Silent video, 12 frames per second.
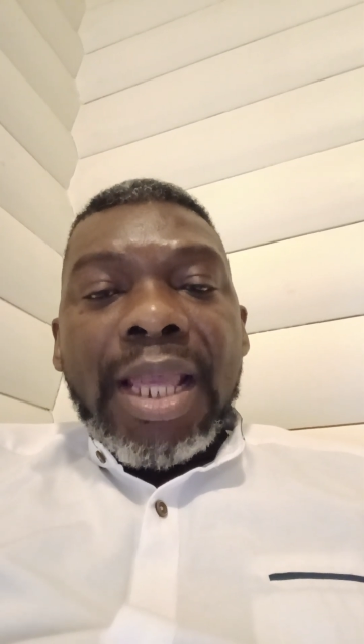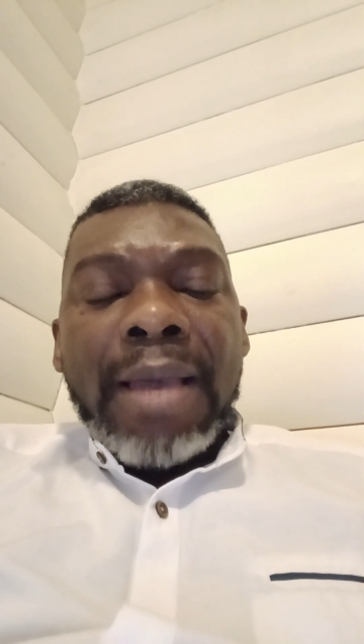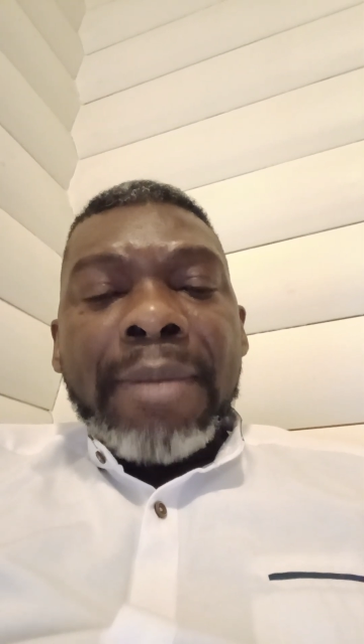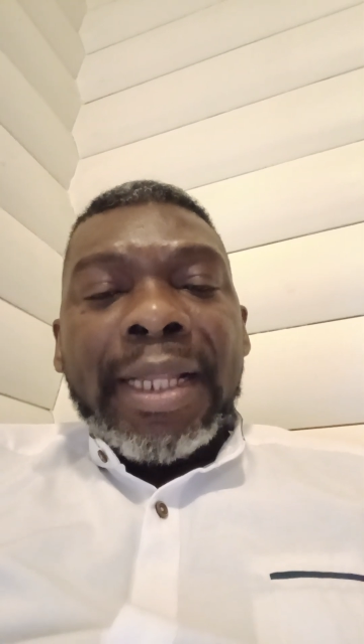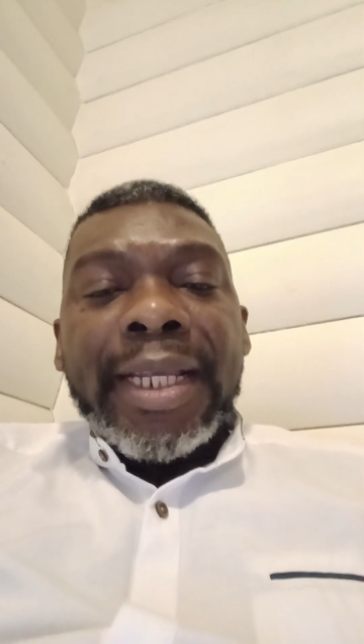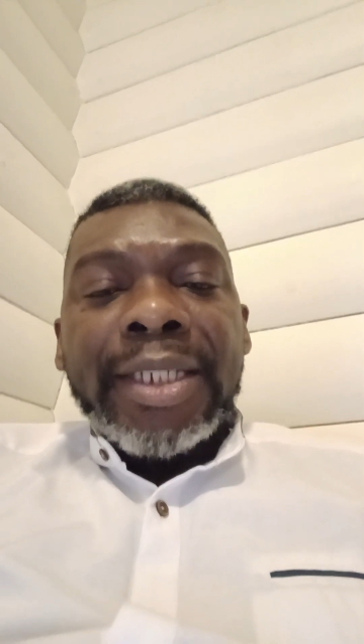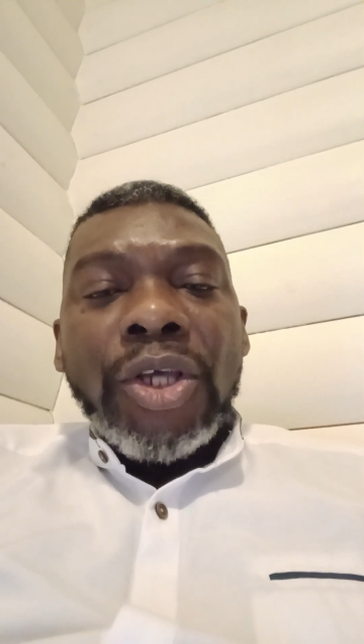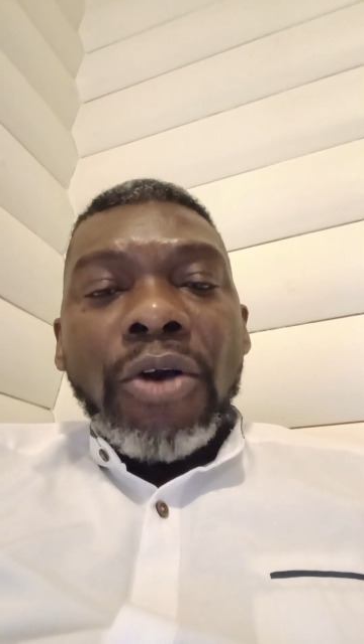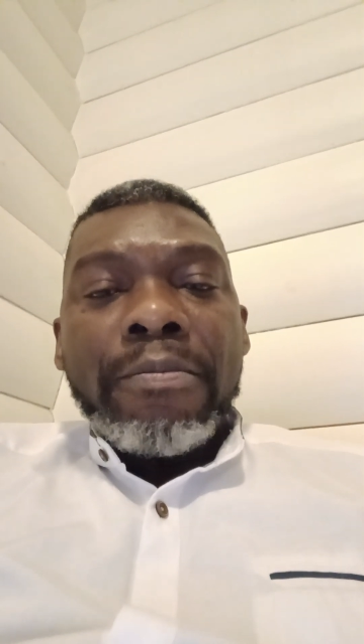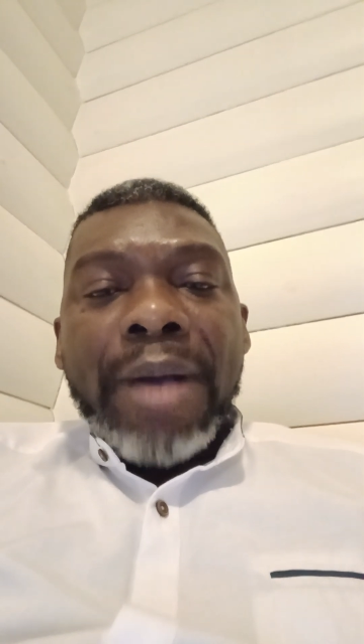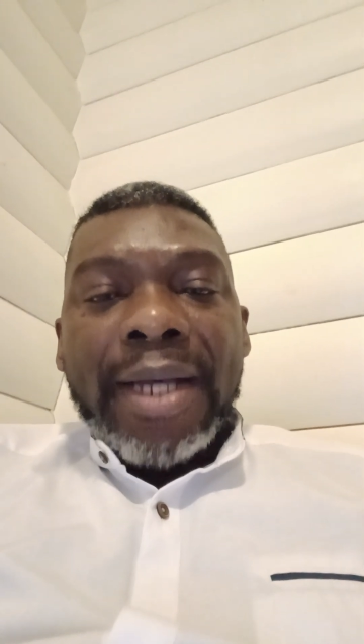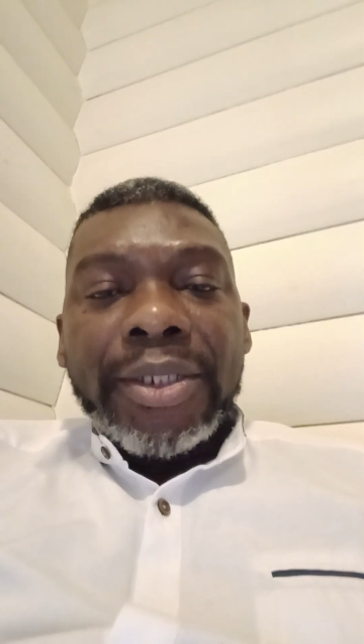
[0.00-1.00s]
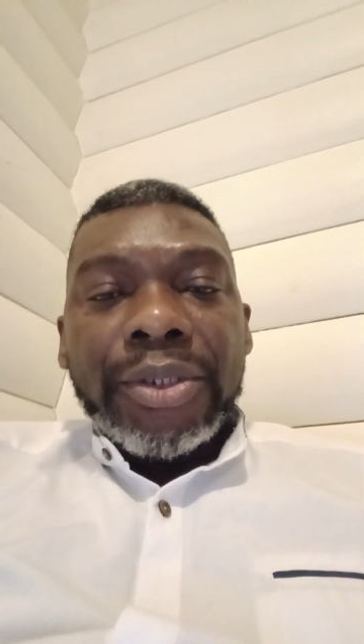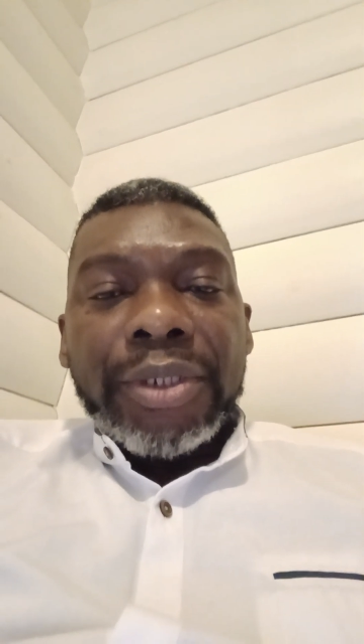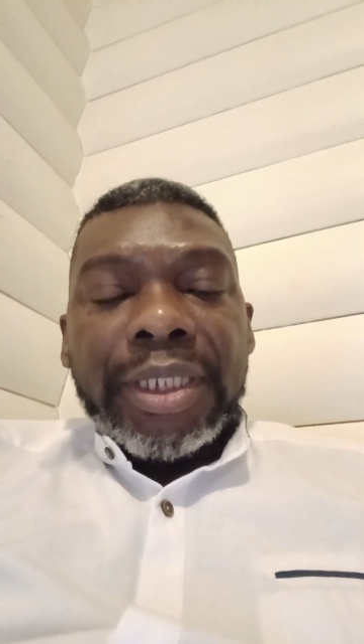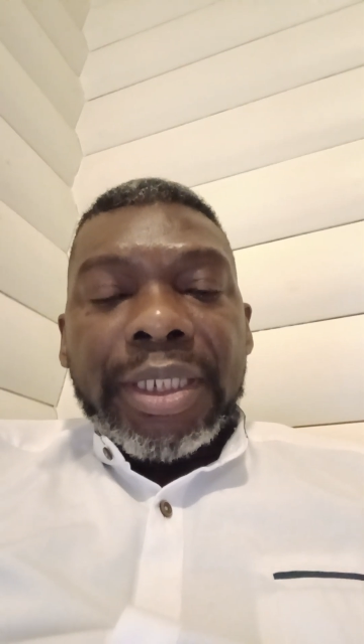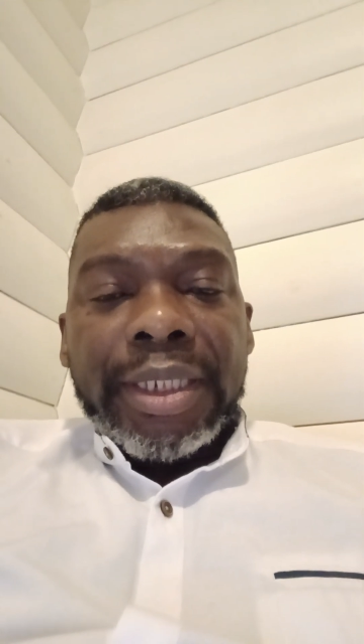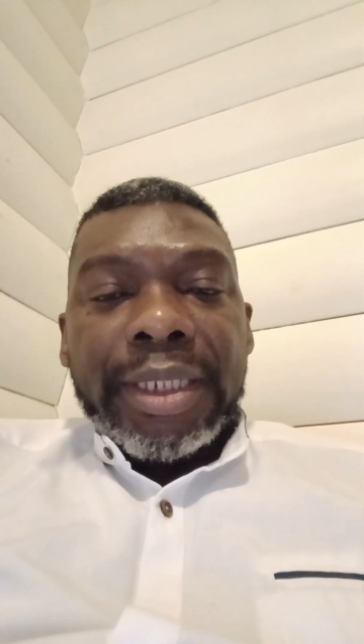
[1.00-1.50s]
But let's go back to
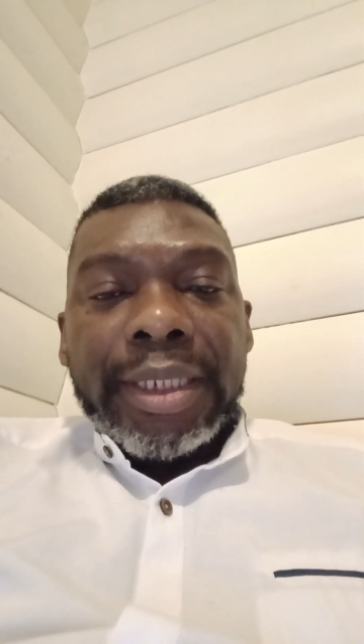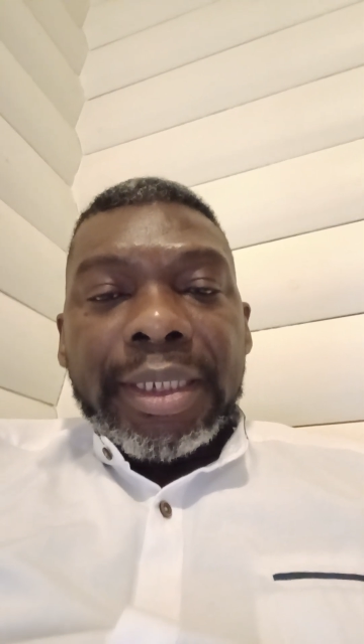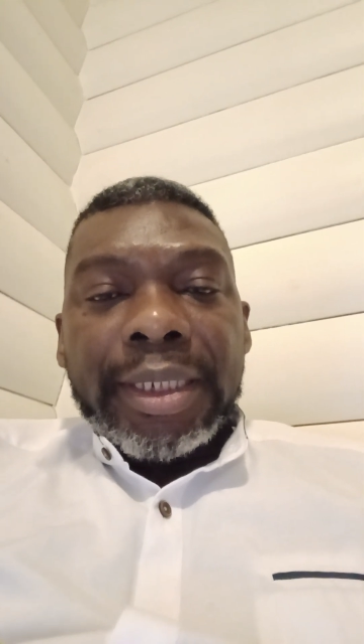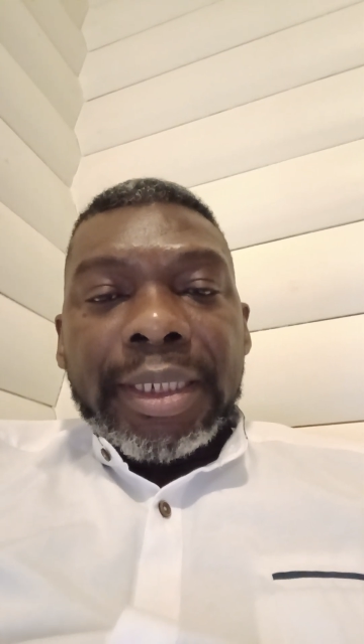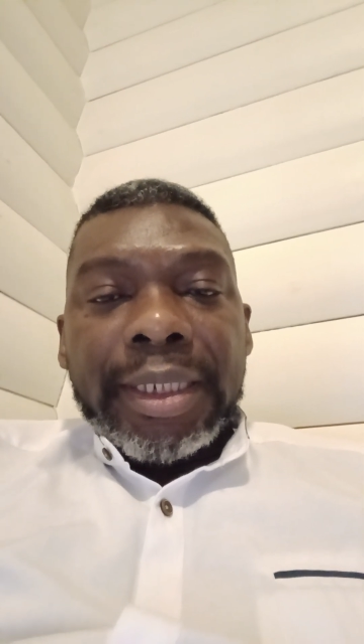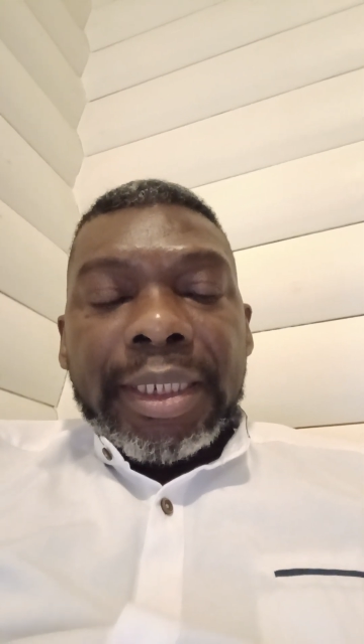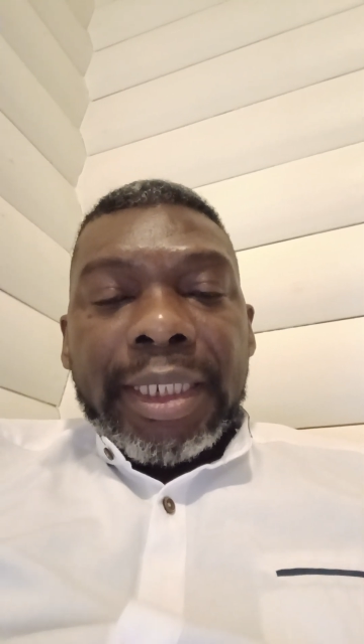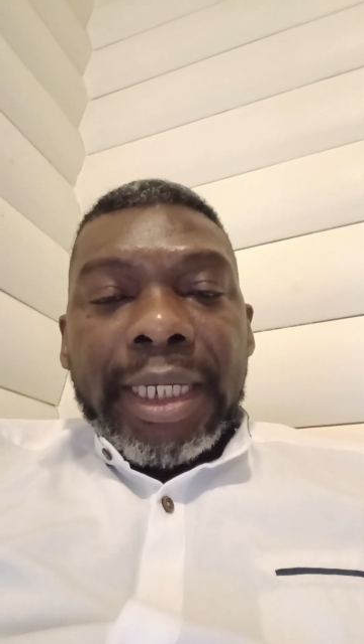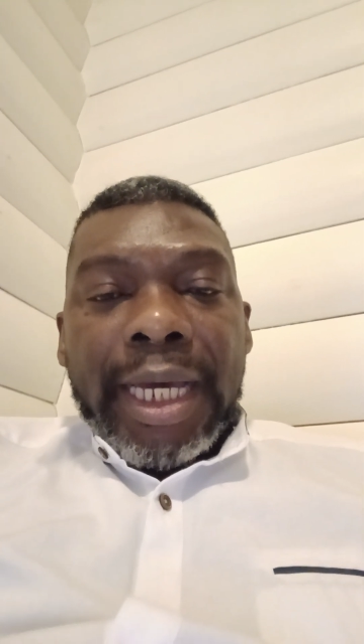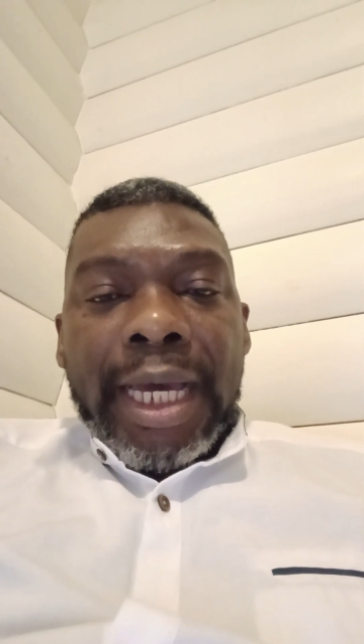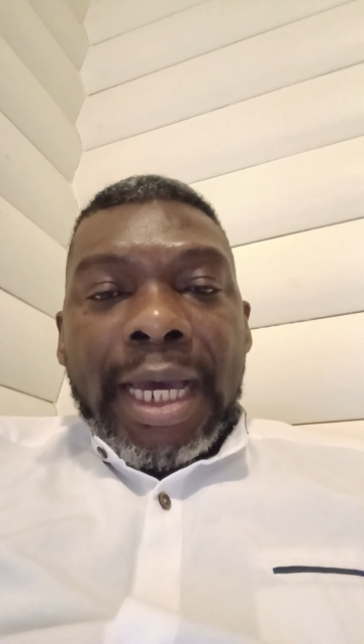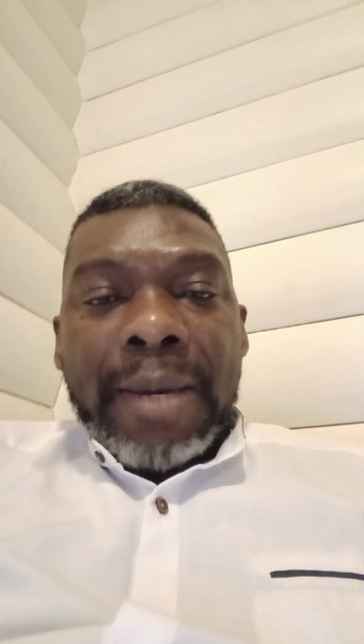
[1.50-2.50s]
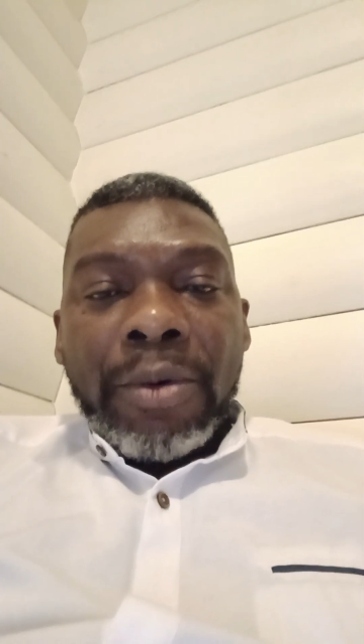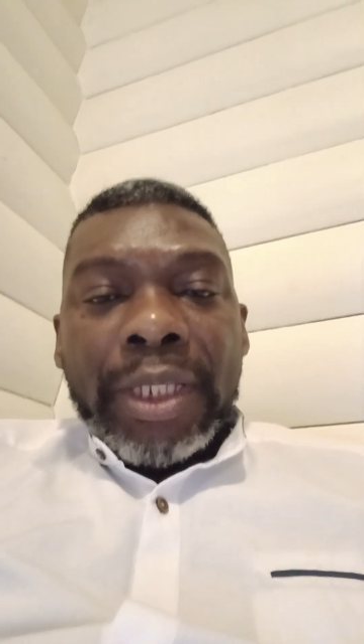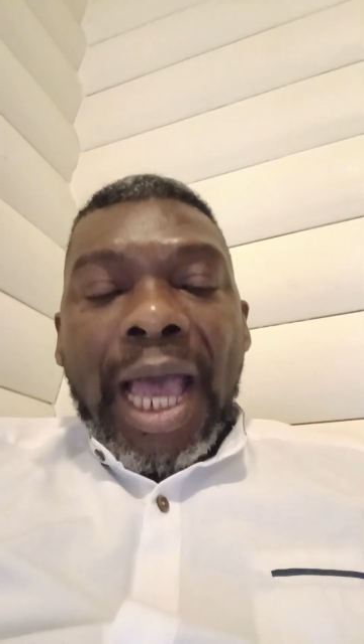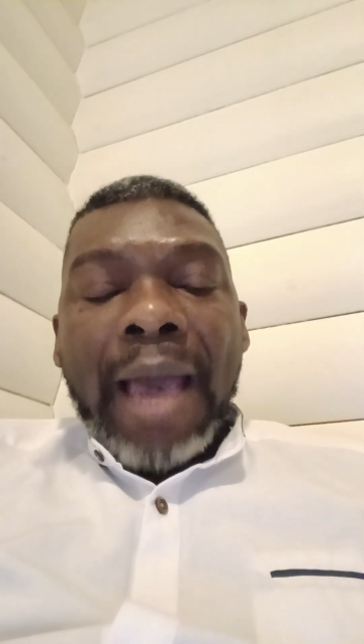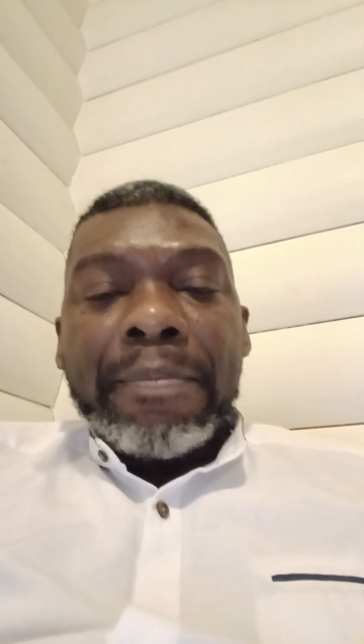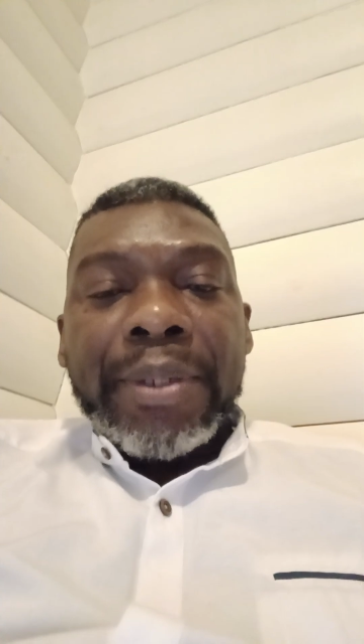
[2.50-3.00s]
the what
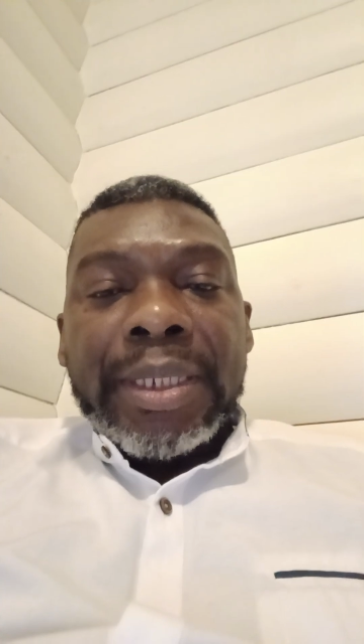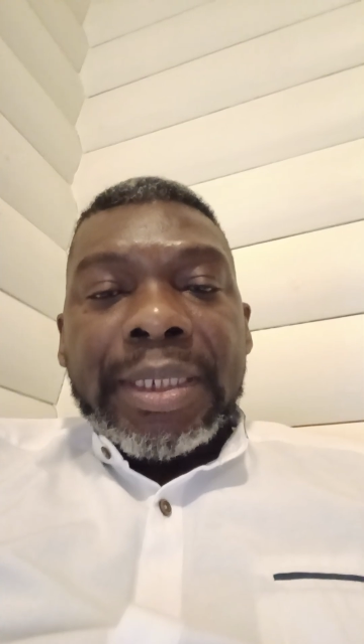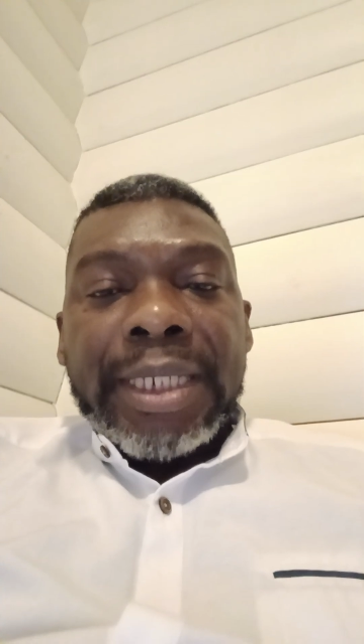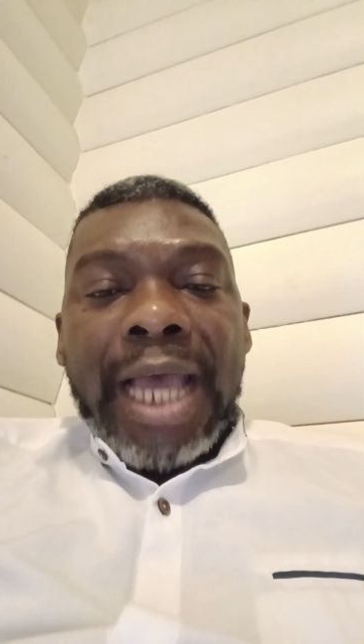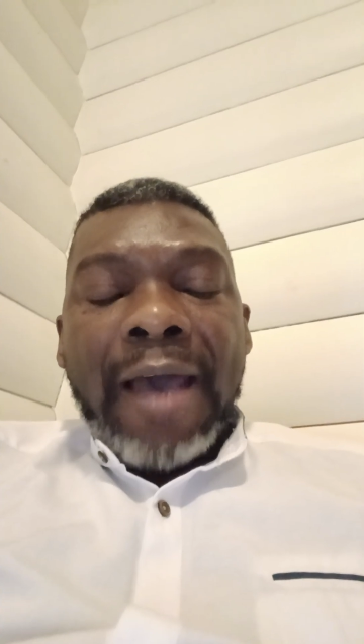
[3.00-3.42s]
happens